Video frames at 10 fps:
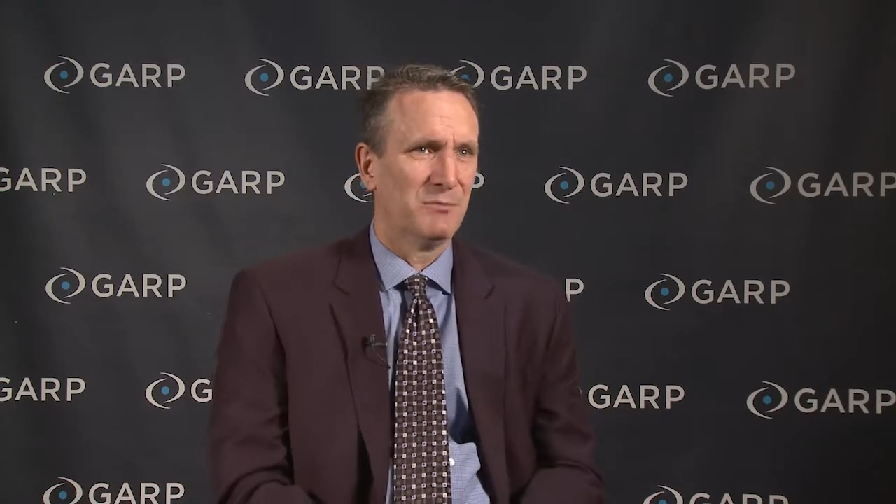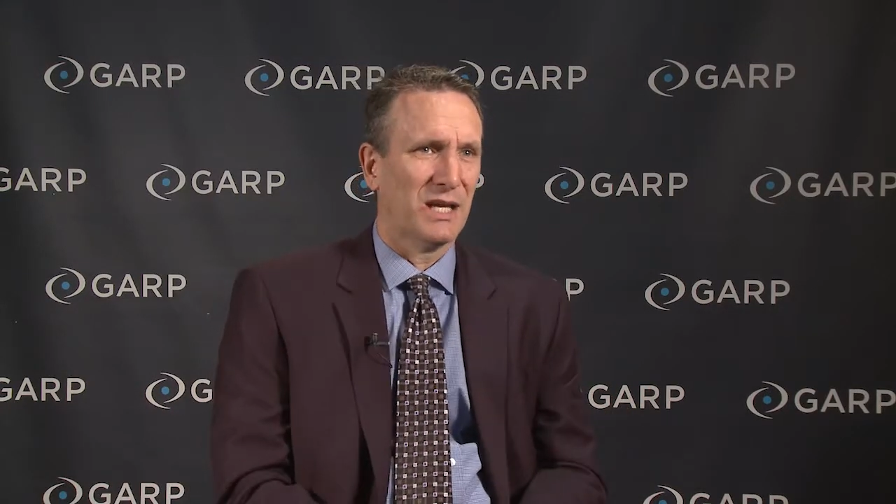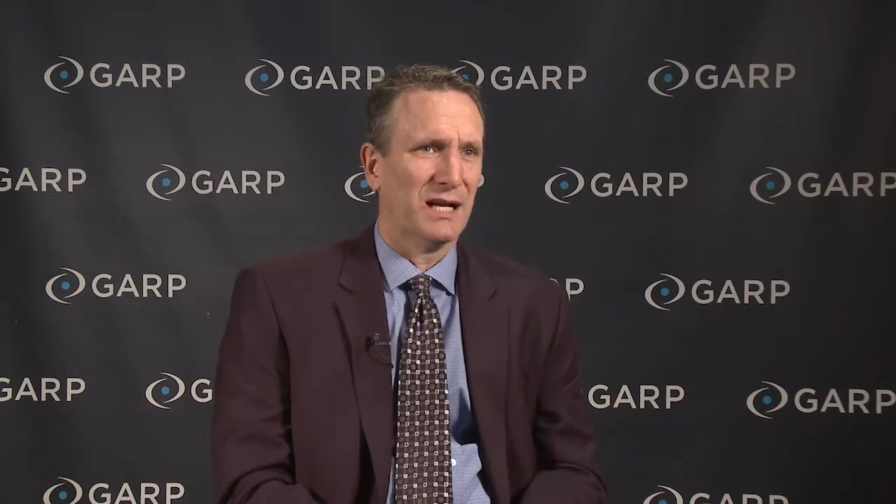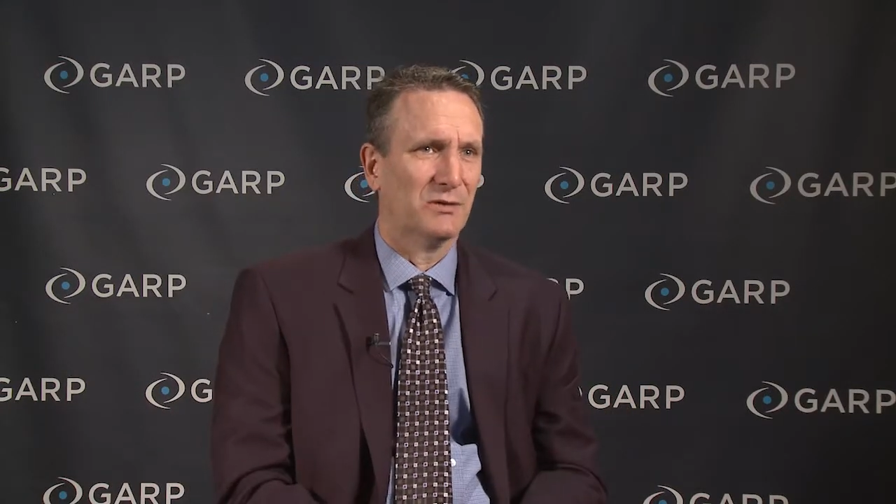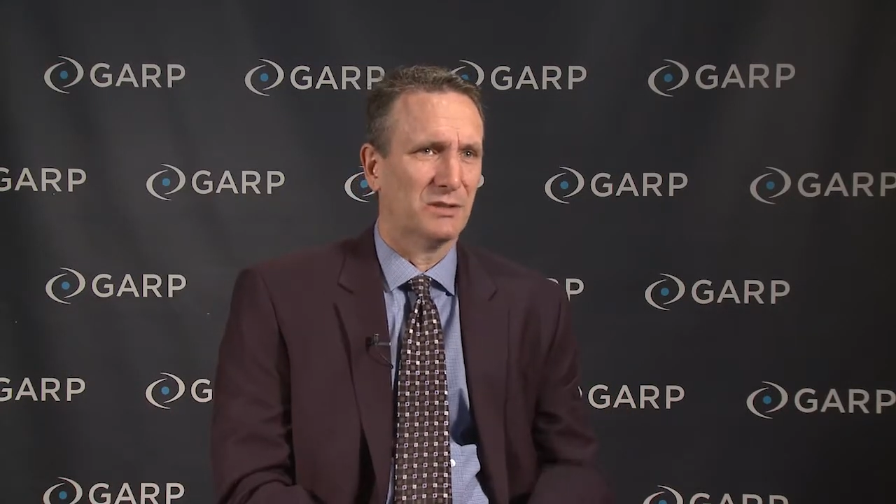
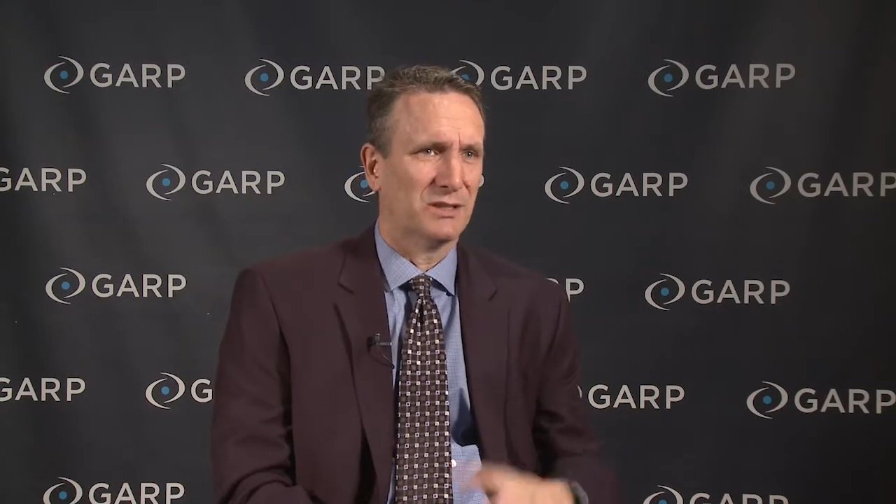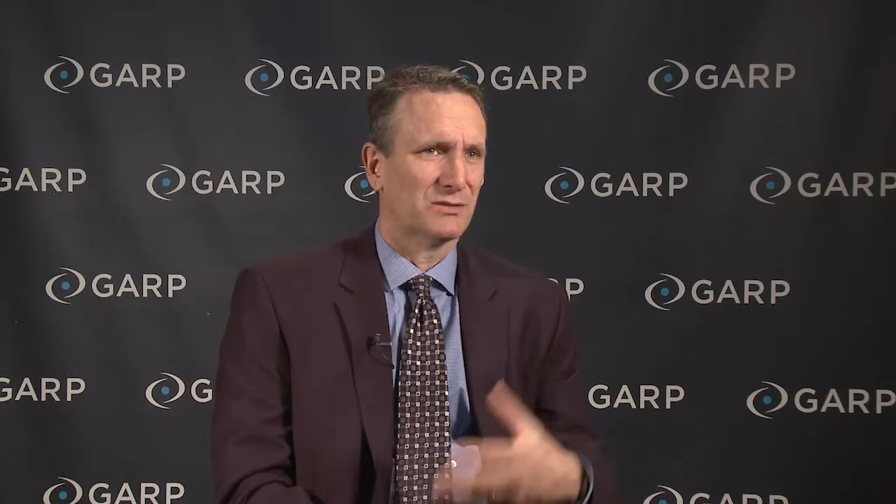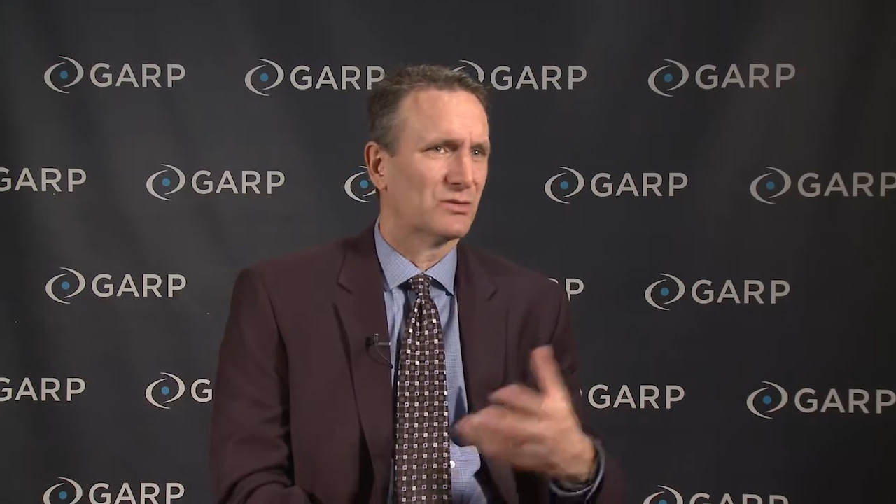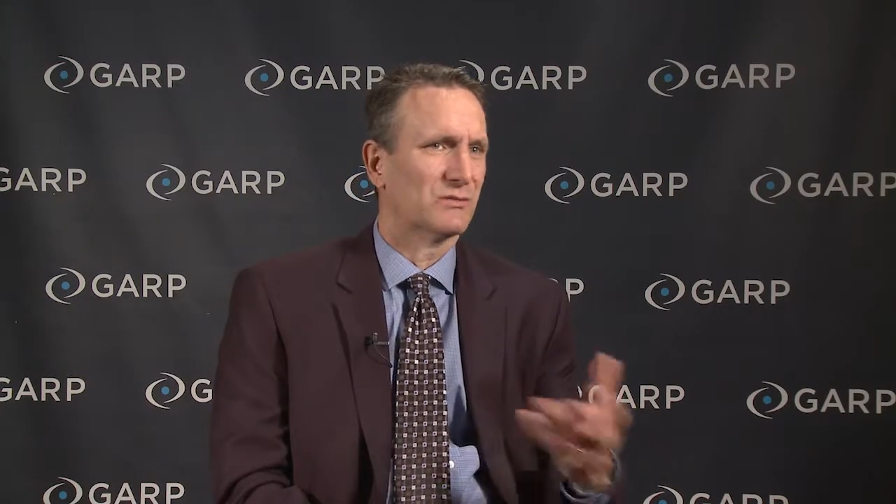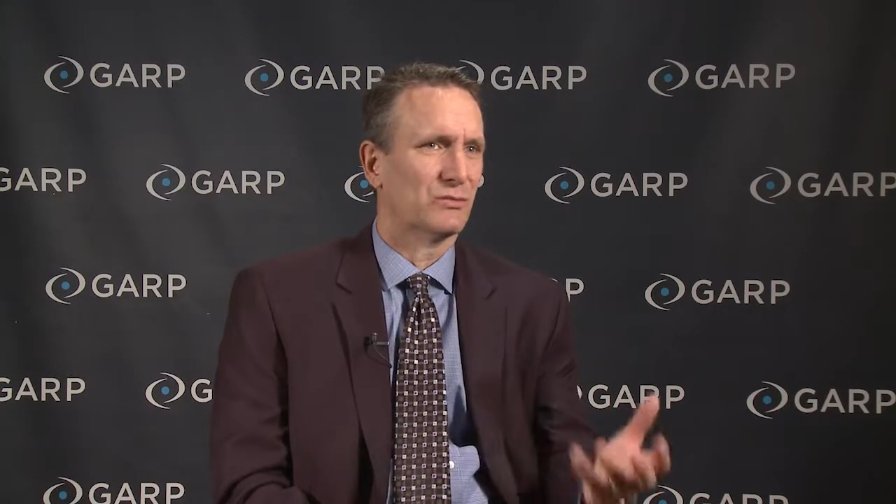how you can
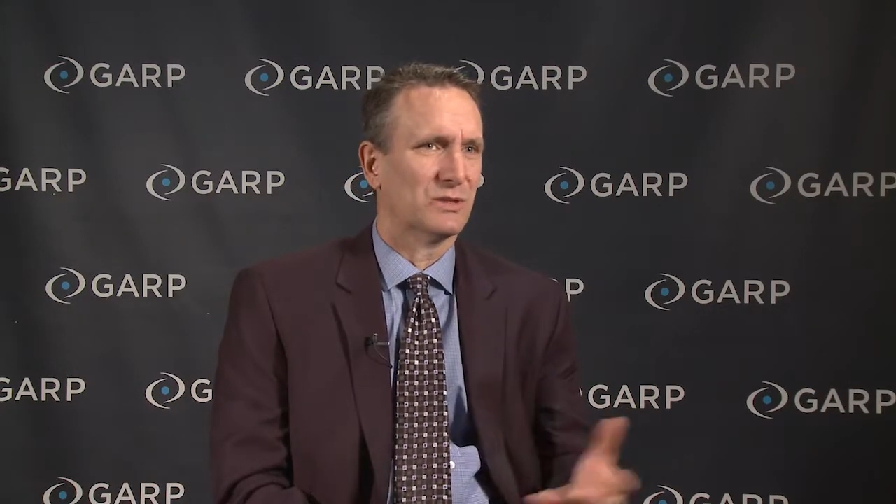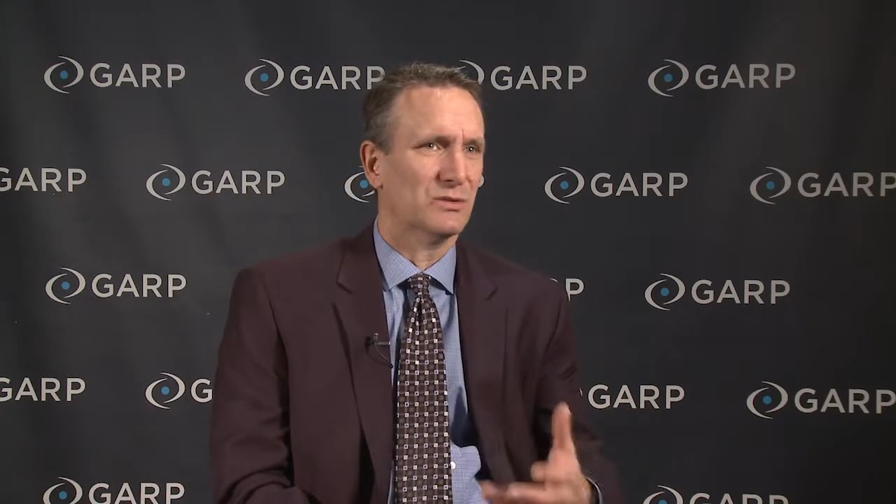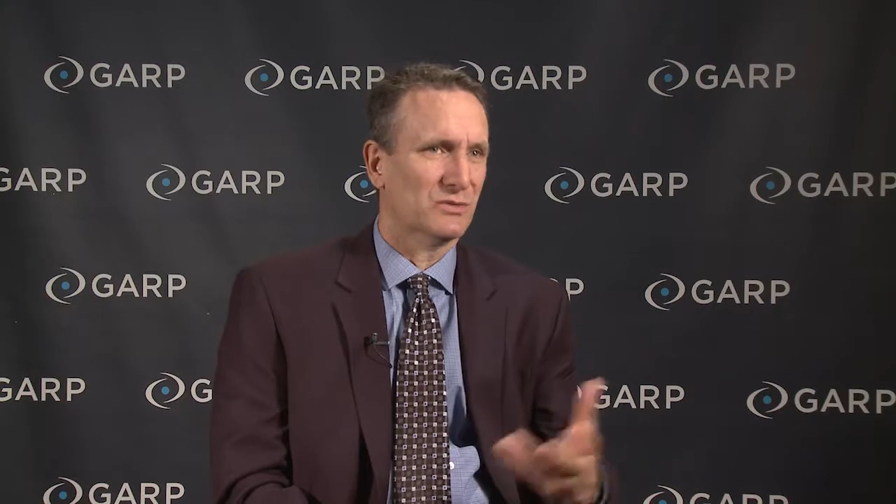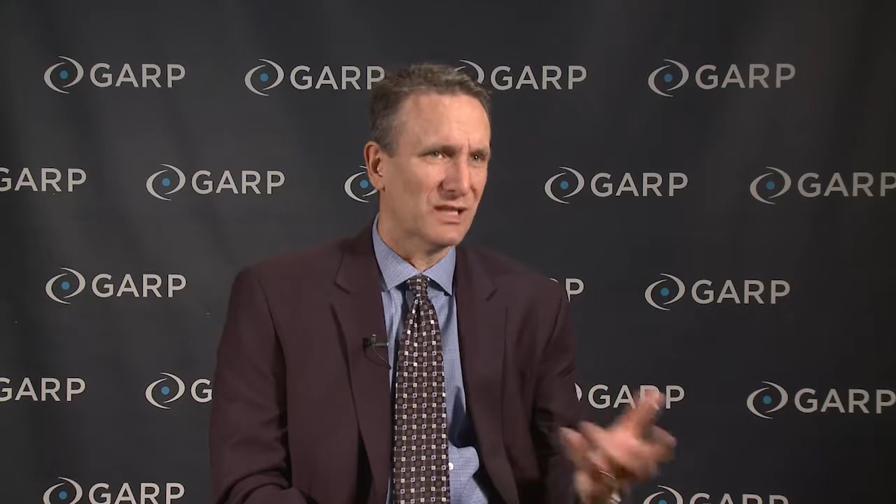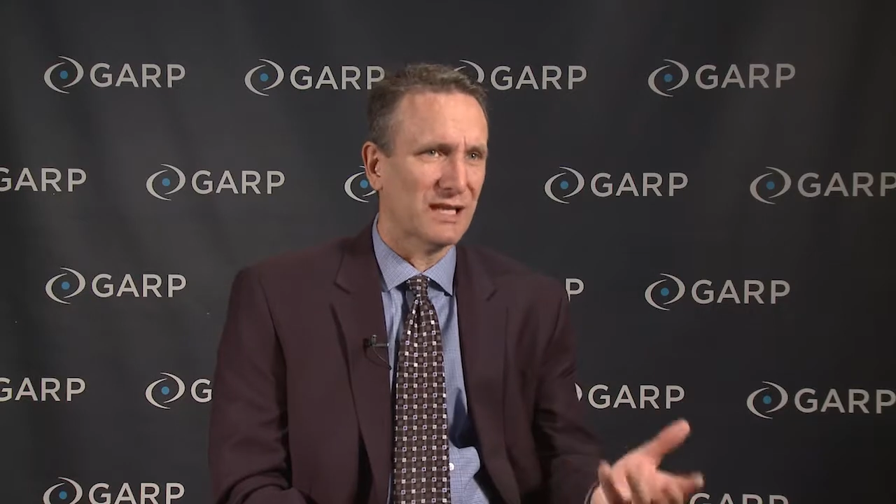sort of reuse and